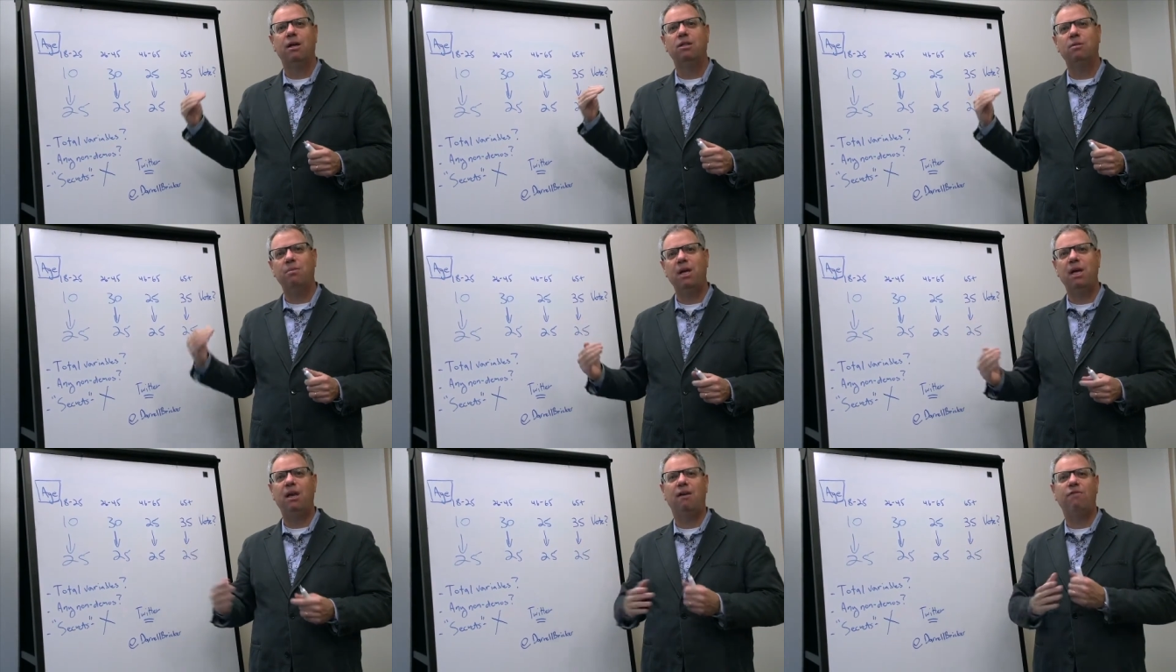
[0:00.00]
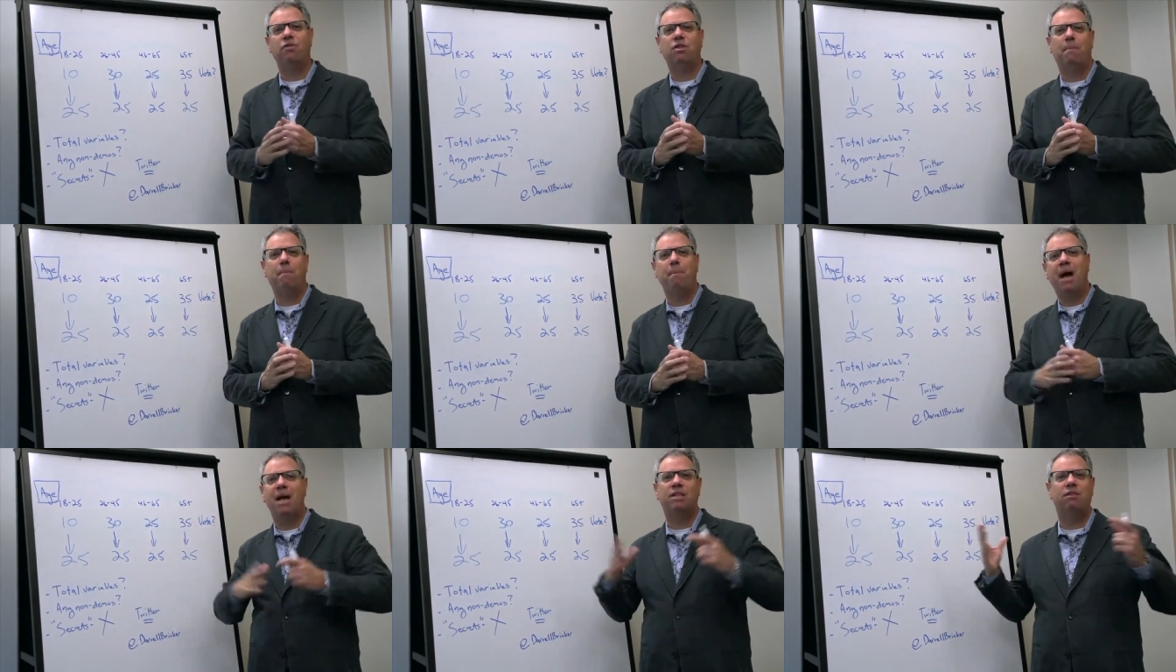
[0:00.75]
To me, if there's a
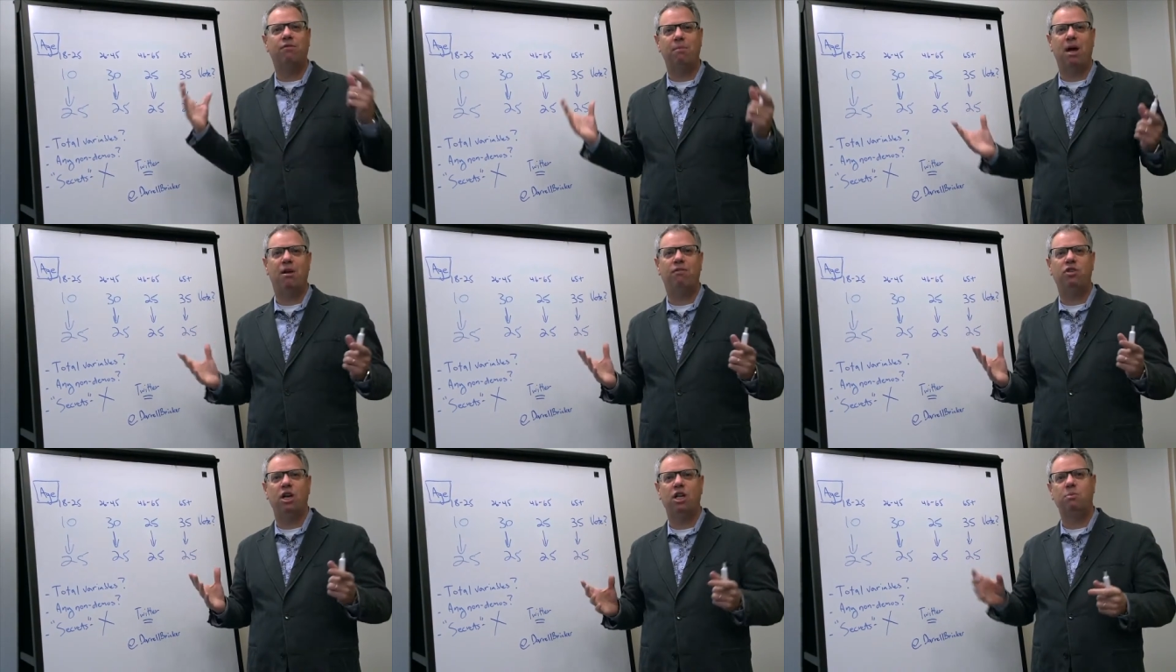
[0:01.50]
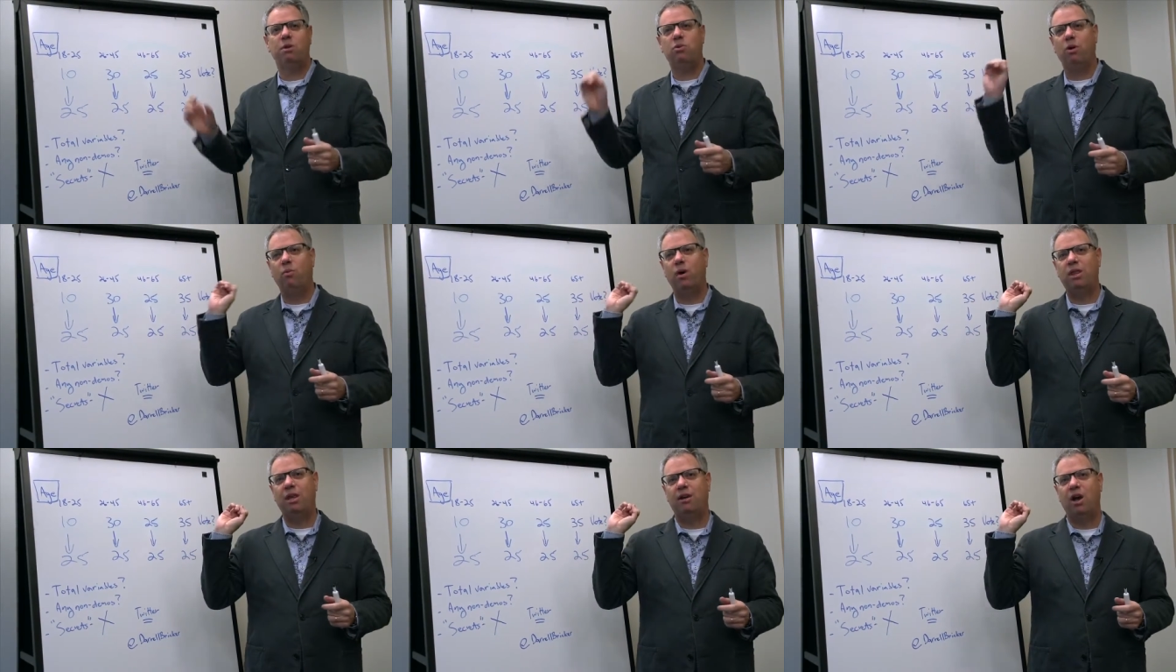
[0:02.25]
massive amount of change between
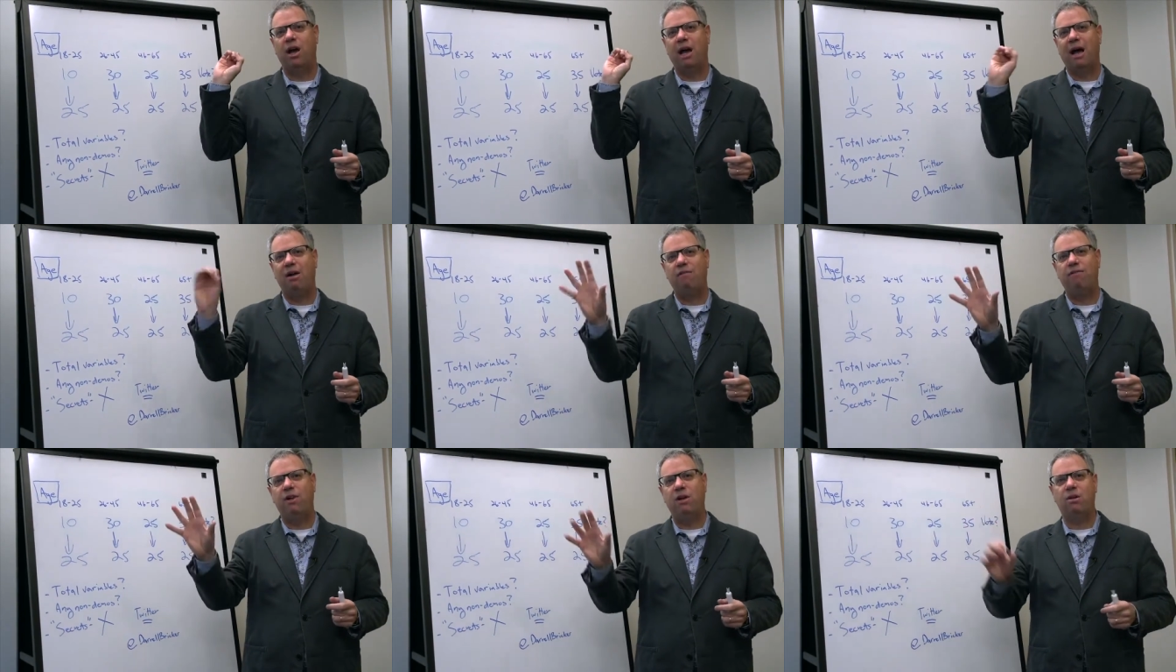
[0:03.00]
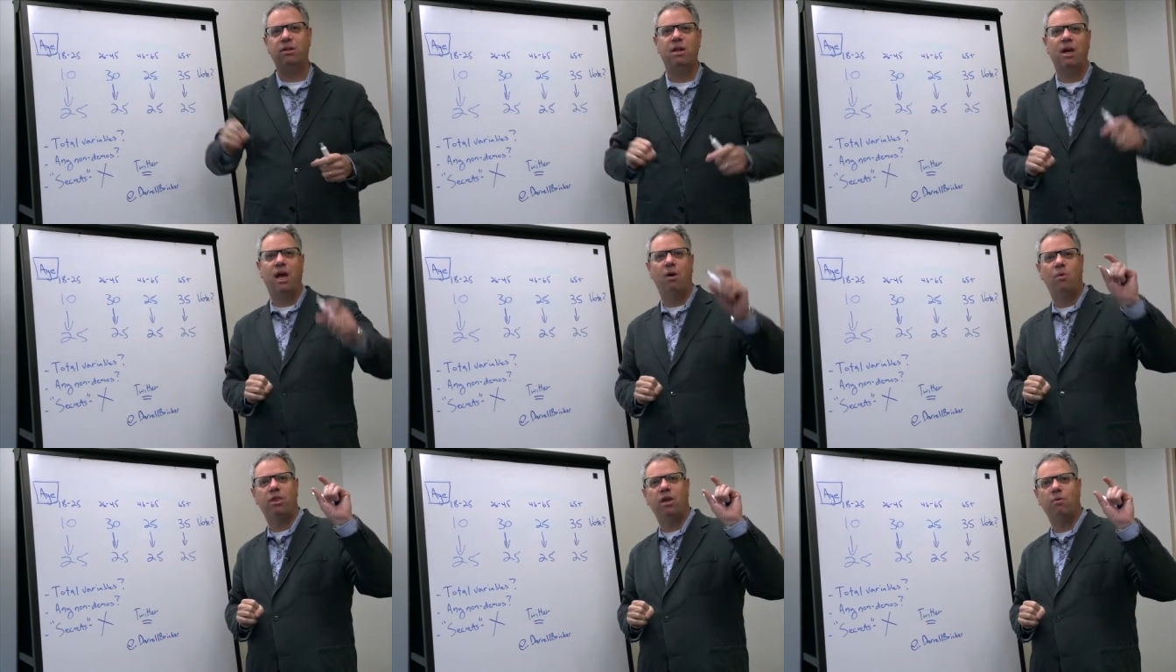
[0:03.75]
what they got out of field
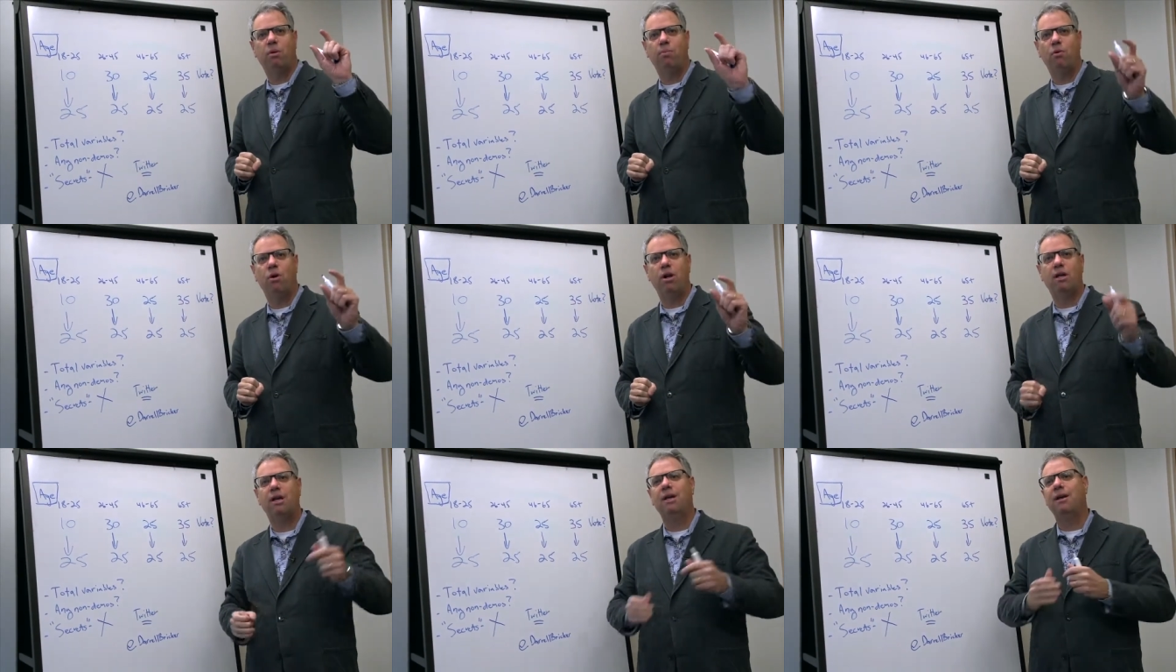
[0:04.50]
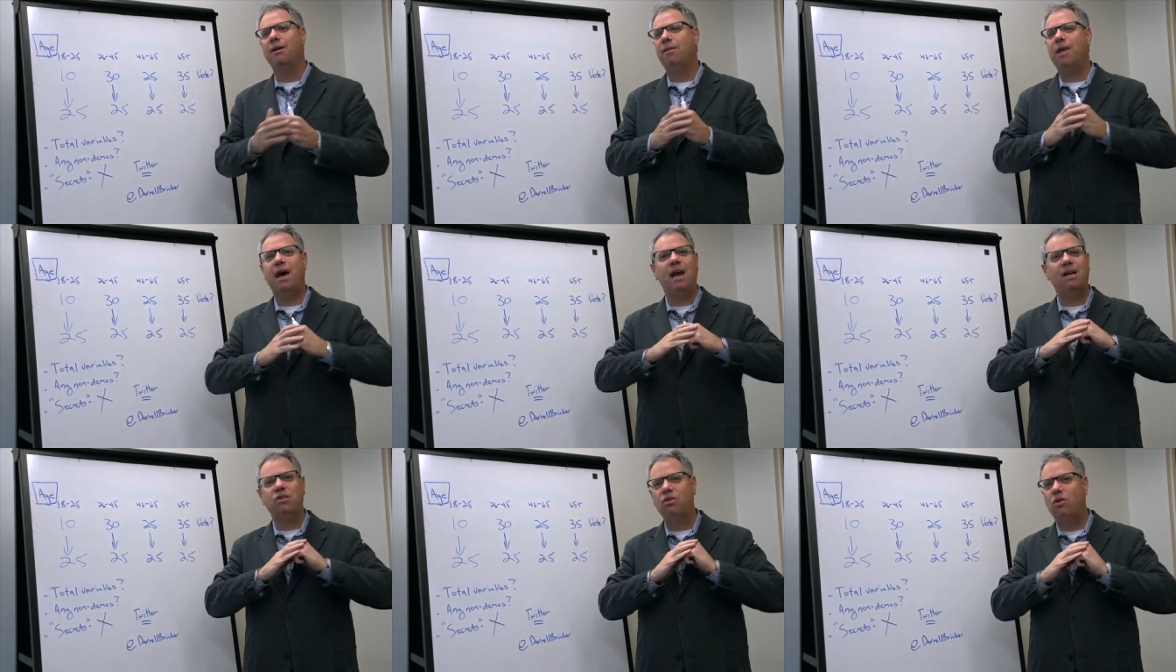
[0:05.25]
and what they reported, that
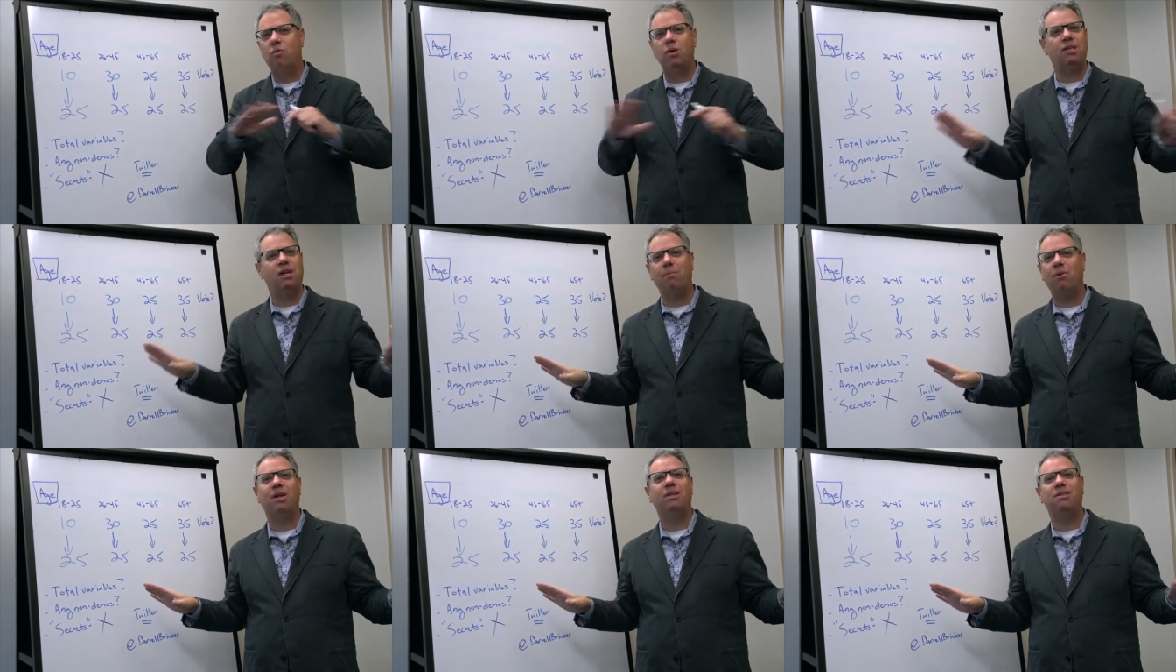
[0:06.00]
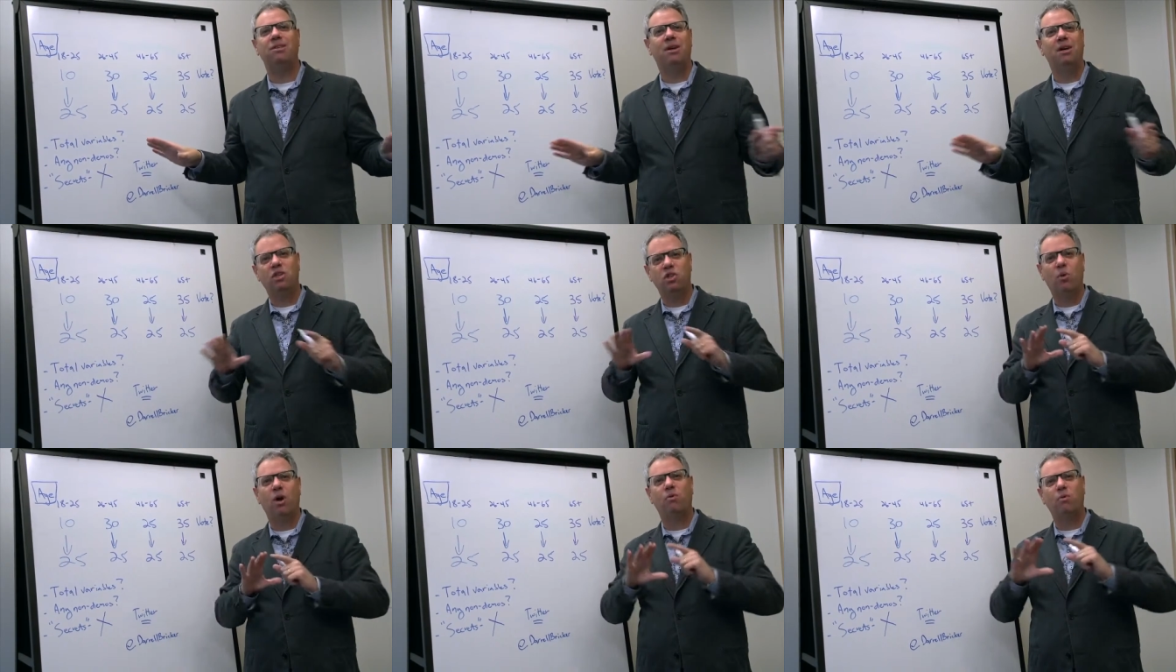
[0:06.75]
has no resemblance to
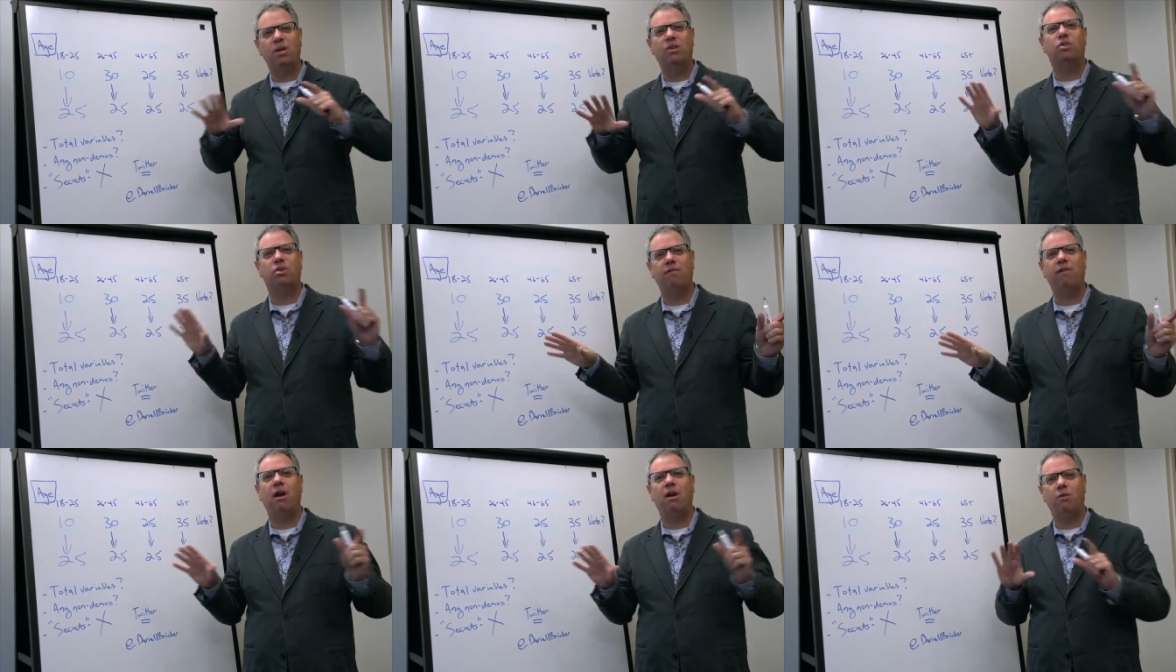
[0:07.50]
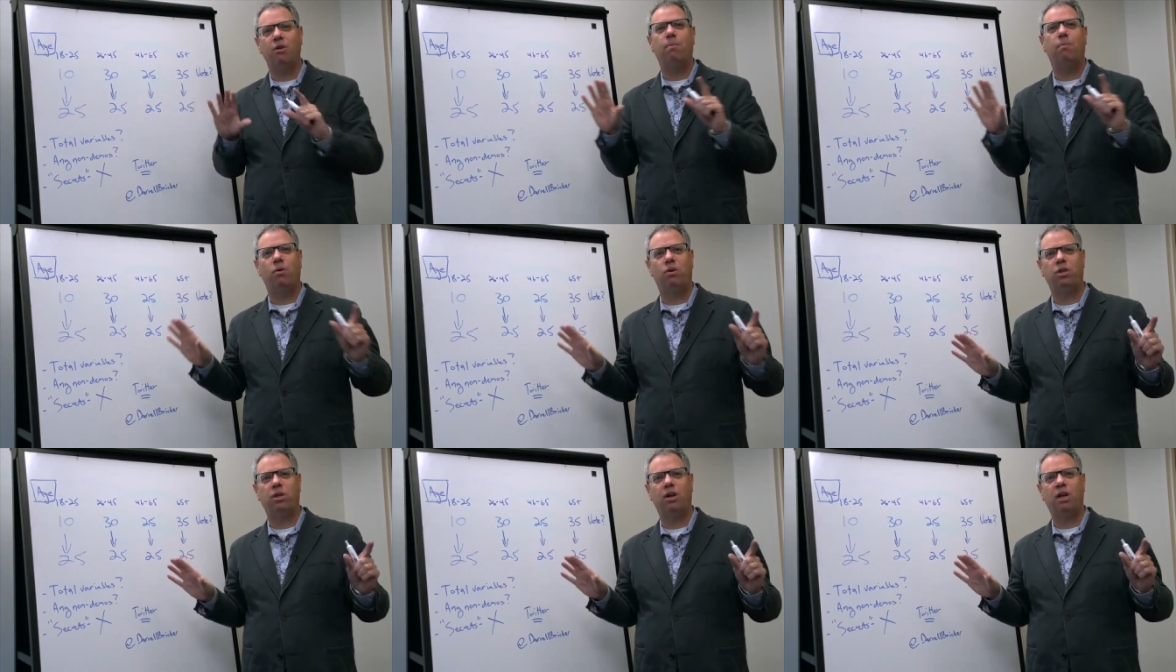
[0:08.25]
what a real survey or a real poll
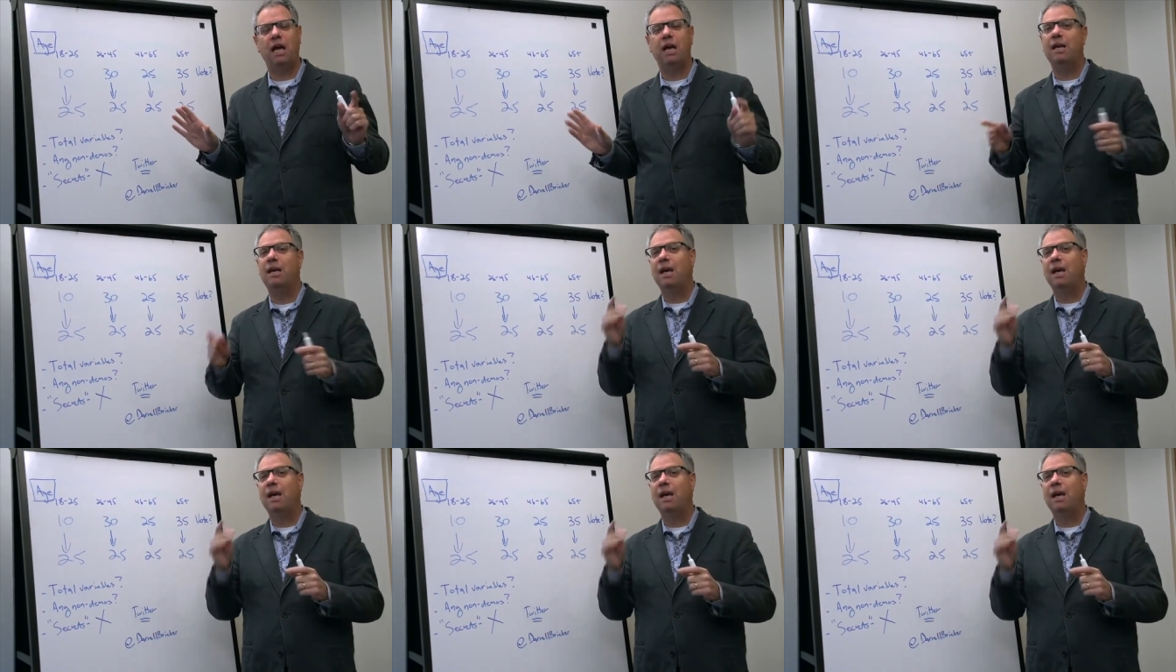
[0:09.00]
should look like.